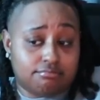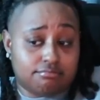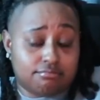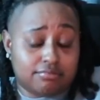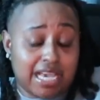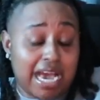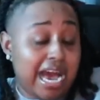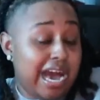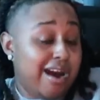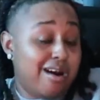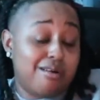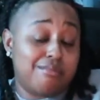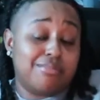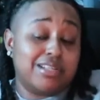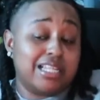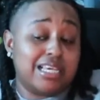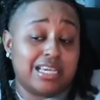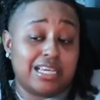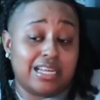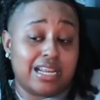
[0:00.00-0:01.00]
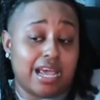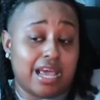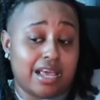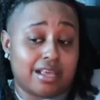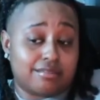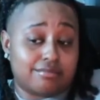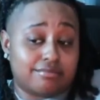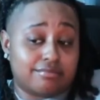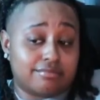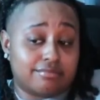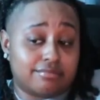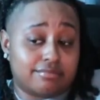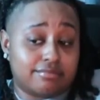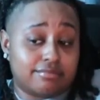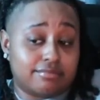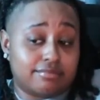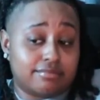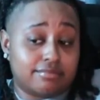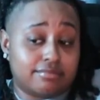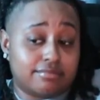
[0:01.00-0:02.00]
I don't believe that.
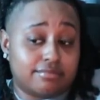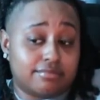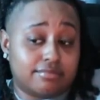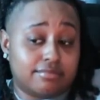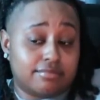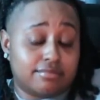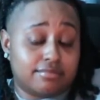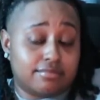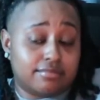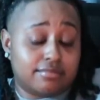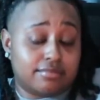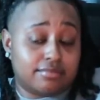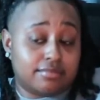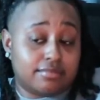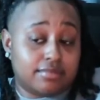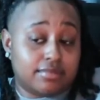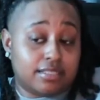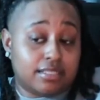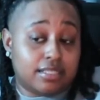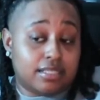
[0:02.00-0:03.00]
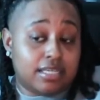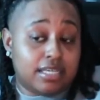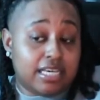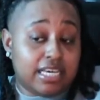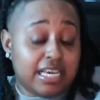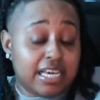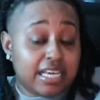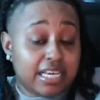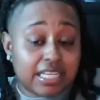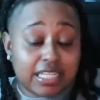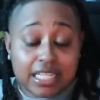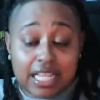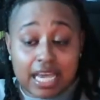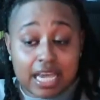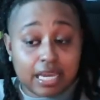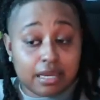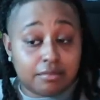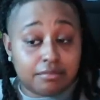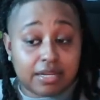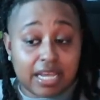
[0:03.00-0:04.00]
At all. He
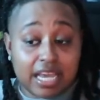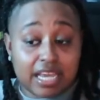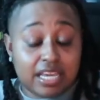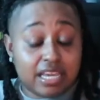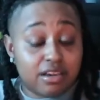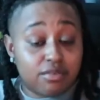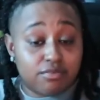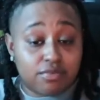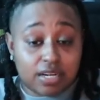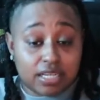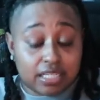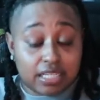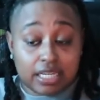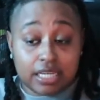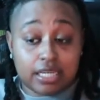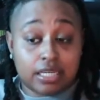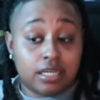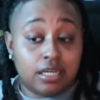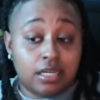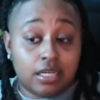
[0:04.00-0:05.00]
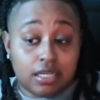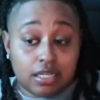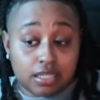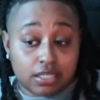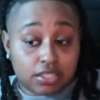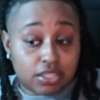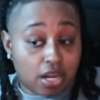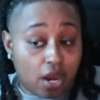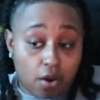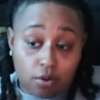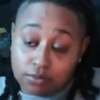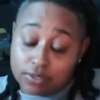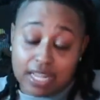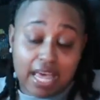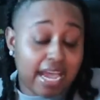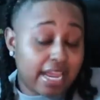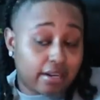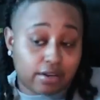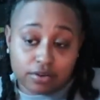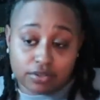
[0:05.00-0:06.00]
claimed that he really don't
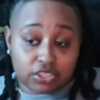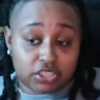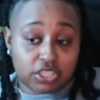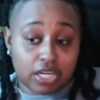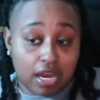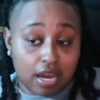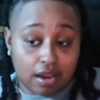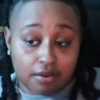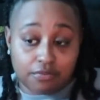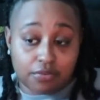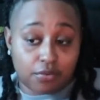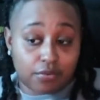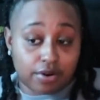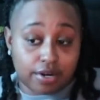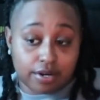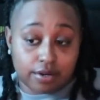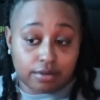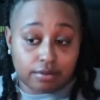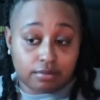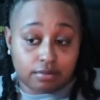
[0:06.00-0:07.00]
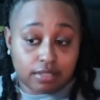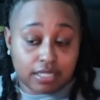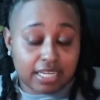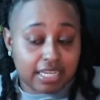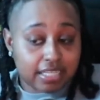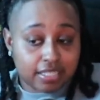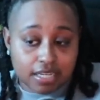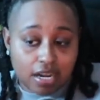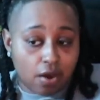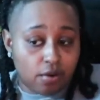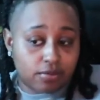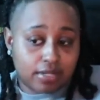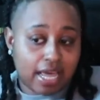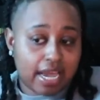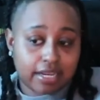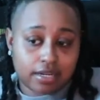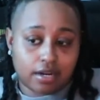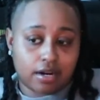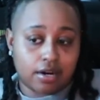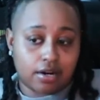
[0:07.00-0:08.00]
like Chrisean for real. He don't
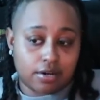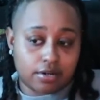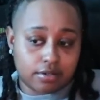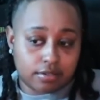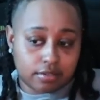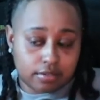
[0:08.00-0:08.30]
like her.